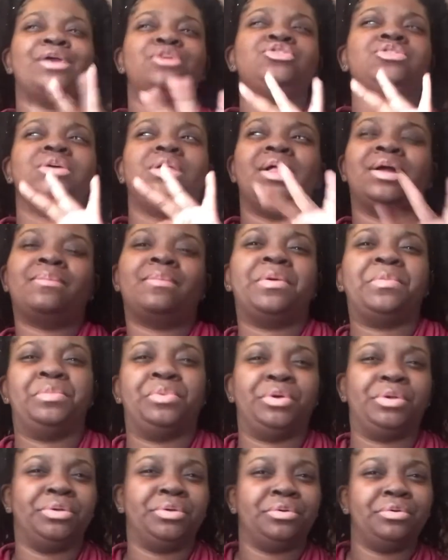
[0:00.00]
Actually, like my
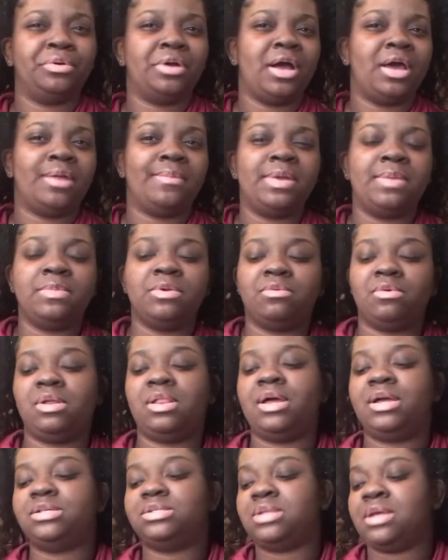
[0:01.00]
brother who kind of made me
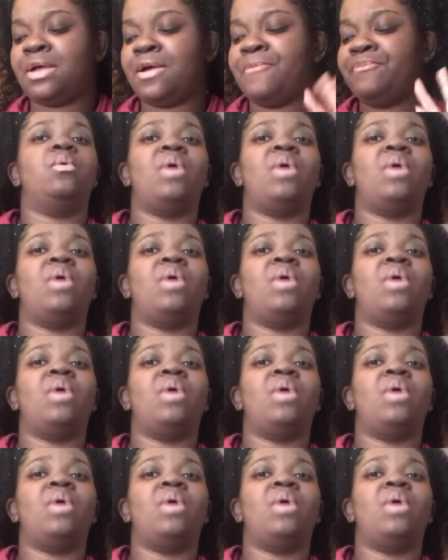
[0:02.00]
realize that.